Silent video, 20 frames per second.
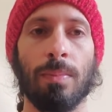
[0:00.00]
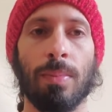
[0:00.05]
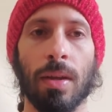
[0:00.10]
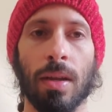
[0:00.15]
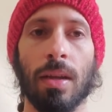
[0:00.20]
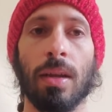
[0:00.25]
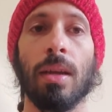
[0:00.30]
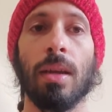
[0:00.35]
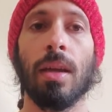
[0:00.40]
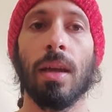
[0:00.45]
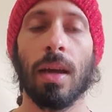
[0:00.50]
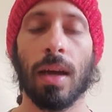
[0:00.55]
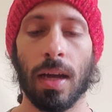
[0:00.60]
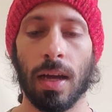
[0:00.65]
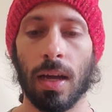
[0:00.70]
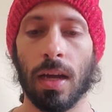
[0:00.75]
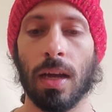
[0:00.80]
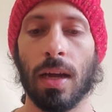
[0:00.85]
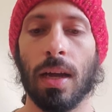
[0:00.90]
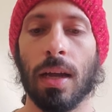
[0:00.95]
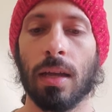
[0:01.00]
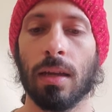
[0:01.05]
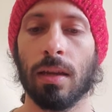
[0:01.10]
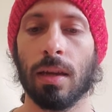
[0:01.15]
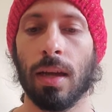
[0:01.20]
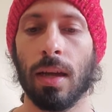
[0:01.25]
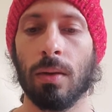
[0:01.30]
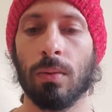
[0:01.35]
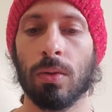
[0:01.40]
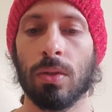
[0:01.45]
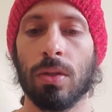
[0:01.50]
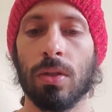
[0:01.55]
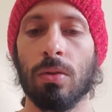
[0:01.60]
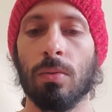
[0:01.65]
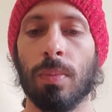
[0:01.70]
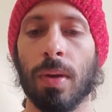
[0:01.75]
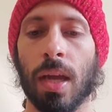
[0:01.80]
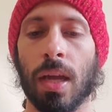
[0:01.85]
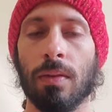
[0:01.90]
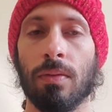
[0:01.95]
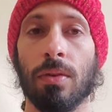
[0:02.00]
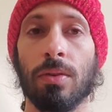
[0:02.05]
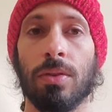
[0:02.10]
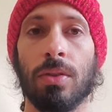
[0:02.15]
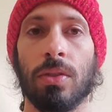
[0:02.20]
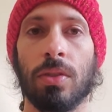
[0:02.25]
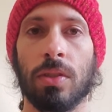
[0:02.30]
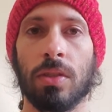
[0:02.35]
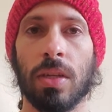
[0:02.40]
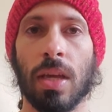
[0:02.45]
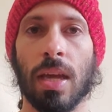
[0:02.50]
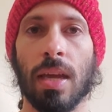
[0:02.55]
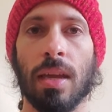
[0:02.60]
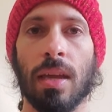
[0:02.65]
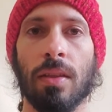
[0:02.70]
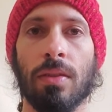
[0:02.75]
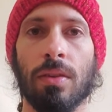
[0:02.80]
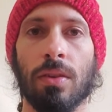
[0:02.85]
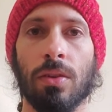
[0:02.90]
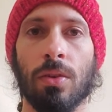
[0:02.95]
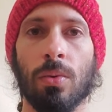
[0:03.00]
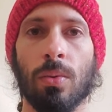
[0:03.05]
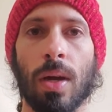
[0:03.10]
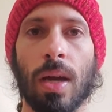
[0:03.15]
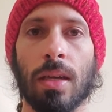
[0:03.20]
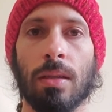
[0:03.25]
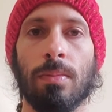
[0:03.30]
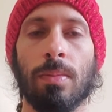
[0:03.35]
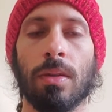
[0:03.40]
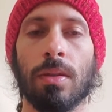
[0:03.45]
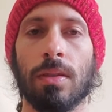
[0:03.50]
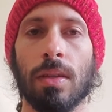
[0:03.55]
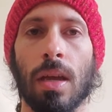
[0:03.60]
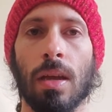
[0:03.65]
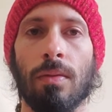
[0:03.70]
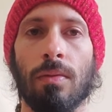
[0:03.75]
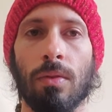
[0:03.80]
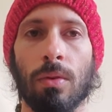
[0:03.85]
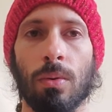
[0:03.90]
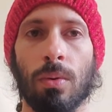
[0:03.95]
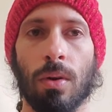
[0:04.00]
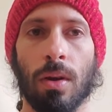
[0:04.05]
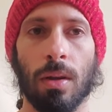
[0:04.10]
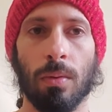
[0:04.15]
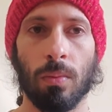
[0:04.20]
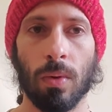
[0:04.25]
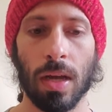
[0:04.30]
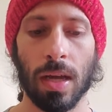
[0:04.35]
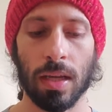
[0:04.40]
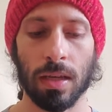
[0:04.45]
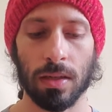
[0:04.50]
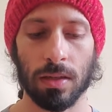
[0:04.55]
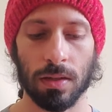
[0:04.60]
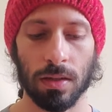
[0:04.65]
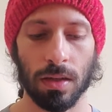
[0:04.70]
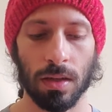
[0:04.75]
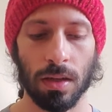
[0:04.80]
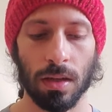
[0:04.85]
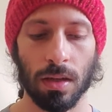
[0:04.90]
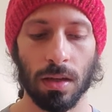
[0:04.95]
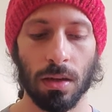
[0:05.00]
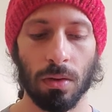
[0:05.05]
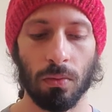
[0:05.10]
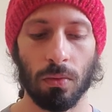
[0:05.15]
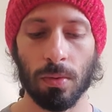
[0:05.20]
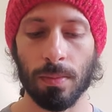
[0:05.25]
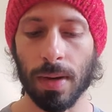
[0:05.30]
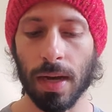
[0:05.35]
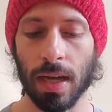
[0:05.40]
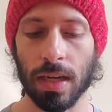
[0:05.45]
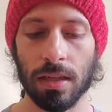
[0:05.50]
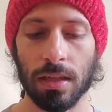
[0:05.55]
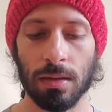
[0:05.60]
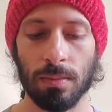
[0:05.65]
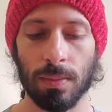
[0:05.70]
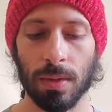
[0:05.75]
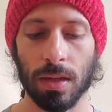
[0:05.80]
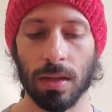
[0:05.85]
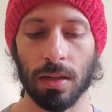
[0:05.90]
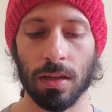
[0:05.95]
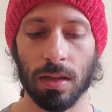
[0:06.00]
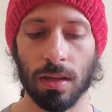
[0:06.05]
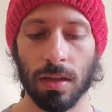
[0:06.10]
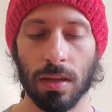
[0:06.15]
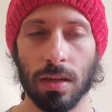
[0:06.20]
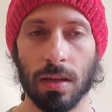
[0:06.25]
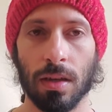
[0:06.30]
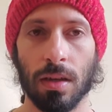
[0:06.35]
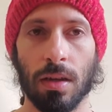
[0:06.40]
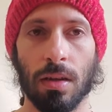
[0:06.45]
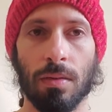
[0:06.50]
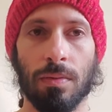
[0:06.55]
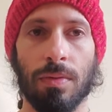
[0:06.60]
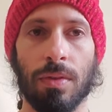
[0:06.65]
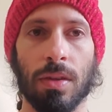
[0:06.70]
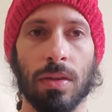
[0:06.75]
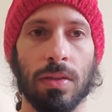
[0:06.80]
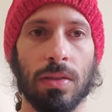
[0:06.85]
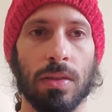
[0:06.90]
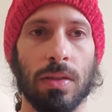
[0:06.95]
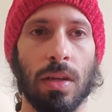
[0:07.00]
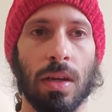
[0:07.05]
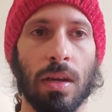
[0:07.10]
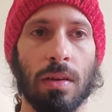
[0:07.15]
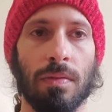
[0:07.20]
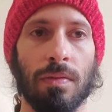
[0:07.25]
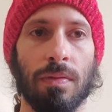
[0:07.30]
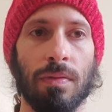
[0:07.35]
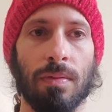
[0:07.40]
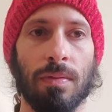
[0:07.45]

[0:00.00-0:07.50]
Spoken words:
But it was too painful to stay in the US because everywhere I went reminded me of this stuff.